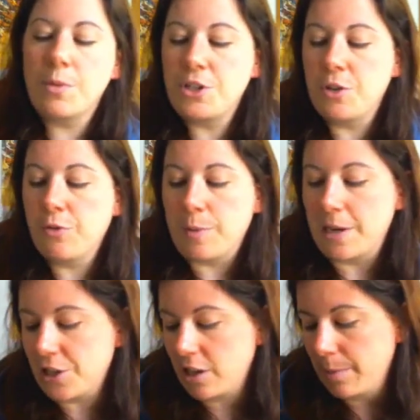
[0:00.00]
much
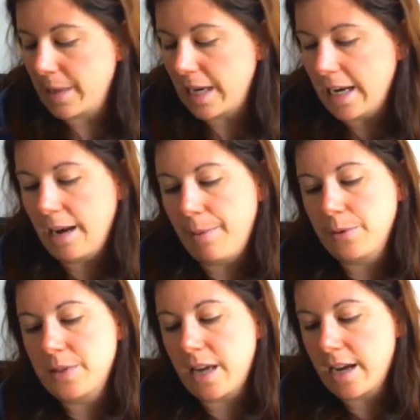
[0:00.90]
information in the beginning
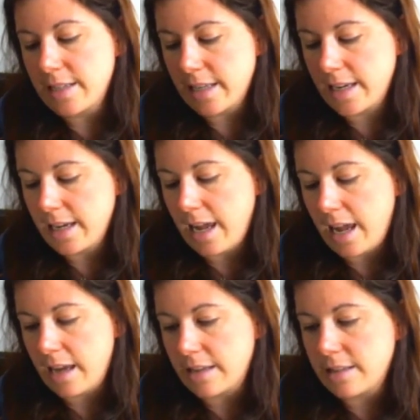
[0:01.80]
about sizing
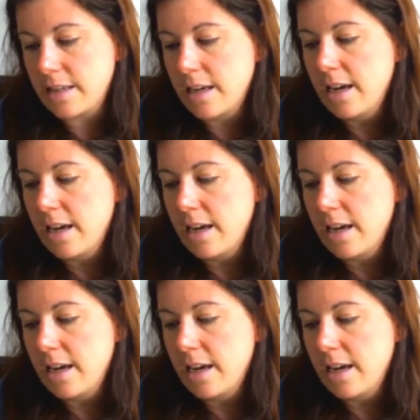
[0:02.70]
and